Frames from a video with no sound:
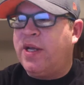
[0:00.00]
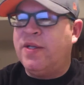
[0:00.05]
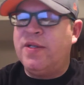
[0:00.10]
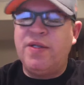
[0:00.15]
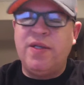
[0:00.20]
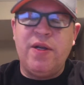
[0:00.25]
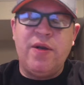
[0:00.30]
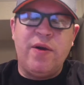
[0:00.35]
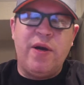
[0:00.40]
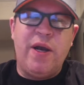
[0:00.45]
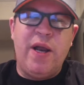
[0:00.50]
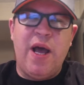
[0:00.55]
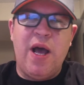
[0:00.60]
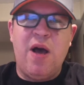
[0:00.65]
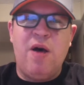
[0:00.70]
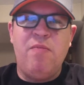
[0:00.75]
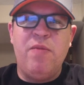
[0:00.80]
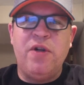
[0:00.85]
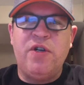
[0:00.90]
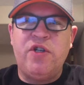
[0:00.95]
considering
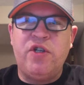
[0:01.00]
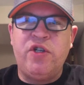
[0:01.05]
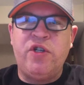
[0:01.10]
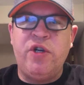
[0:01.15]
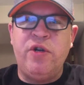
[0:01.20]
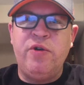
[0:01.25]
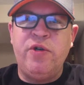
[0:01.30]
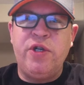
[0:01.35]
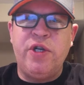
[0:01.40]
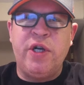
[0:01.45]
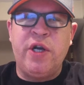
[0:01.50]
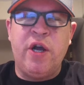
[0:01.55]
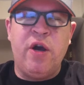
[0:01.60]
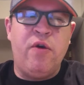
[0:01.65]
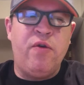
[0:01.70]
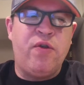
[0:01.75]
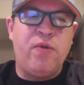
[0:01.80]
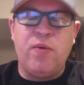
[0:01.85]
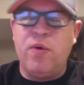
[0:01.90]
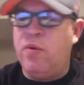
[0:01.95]
how much juice you
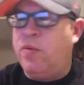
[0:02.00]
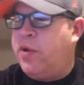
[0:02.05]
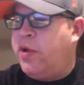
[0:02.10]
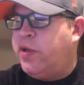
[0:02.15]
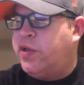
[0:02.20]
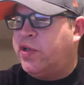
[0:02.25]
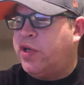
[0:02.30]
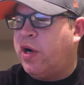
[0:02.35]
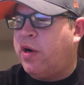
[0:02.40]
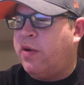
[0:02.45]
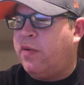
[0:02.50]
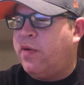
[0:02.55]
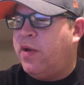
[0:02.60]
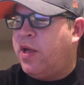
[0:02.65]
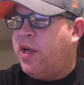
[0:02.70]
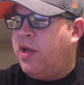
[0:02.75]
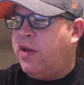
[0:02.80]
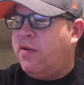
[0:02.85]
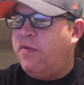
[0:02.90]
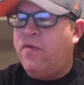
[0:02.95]
go through when you start
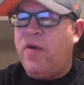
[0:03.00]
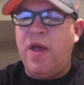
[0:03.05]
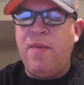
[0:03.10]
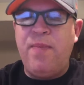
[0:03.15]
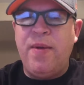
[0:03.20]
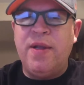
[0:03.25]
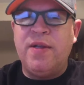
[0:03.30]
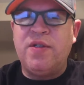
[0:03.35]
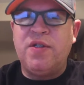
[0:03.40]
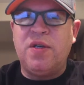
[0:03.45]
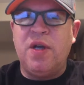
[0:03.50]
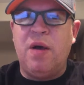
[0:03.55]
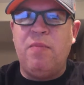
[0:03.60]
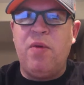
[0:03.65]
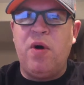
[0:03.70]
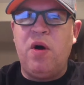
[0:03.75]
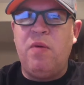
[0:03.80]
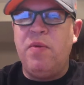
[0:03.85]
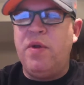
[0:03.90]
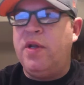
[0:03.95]
vaping
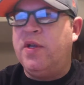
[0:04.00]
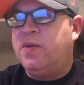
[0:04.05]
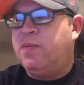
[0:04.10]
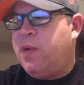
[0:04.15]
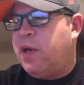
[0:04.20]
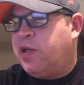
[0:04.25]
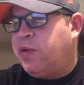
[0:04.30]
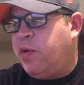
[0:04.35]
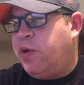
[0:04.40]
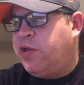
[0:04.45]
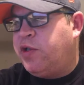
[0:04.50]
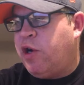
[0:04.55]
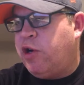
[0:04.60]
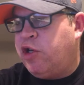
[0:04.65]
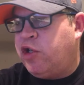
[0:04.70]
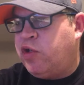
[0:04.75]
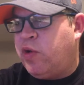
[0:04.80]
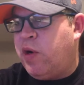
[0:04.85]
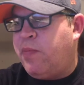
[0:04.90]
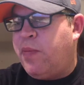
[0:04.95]
sub-ohm, and especially when you
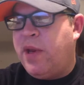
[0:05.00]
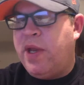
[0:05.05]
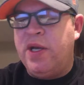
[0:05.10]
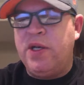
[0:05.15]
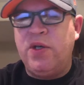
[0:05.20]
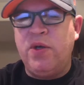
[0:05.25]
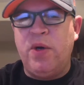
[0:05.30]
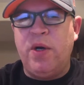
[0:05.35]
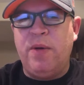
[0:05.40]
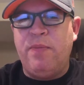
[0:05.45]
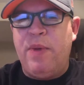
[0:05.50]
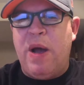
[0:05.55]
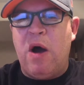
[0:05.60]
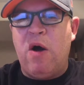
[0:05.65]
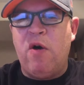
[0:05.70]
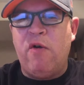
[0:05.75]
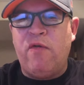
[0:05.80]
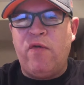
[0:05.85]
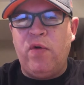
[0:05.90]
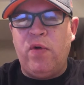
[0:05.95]
start dripping into a
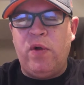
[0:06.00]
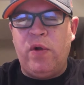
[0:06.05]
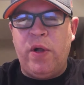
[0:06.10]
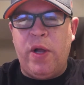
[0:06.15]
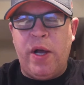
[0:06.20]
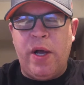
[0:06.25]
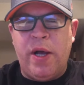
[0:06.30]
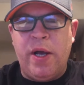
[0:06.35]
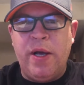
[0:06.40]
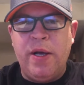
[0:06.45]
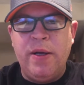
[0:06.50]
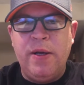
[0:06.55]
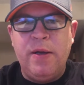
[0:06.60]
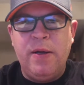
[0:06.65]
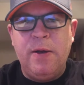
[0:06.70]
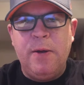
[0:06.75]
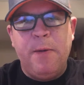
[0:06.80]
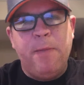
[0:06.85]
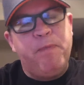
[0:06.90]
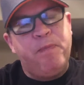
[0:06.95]
powerful
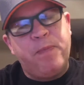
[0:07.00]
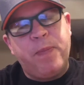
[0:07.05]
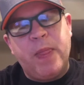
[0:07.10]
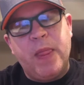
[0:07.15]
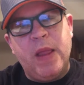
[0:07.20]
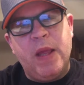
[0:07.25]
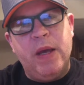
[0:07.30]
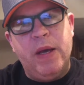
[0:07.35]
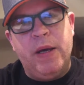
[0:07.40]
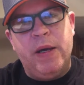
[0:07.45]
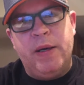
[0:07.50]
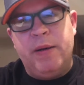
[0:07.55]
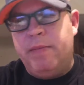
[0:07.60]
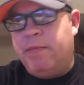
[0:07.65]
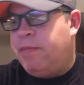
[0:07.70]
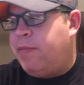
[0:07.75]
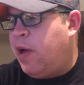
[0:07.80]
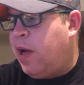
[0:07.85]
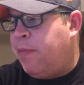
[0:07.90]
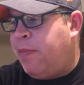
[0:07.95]

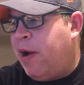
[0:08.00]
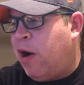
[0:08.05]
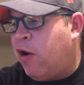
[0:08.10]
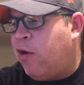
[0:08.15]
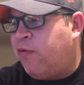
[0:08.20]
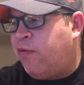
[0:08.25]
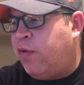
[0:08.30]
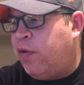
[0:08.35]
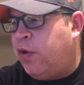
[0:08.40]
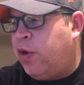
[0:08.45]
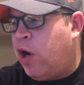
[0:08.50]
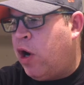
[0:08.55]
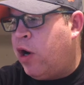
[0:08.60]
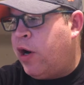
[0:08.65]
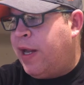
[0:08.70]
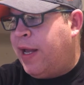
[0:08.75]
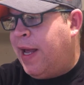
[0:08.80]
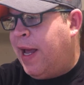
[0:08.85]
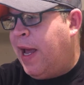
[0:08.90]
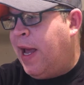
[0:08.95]

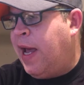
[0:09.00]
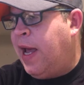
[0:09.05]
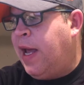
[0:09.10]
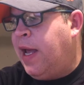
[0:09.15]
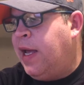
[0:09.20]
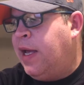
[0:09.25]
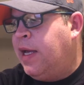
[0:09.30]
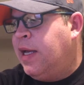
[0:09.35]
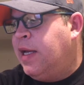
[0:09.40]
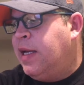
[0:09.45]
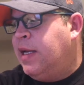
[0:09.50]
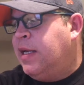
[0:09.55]
RDA.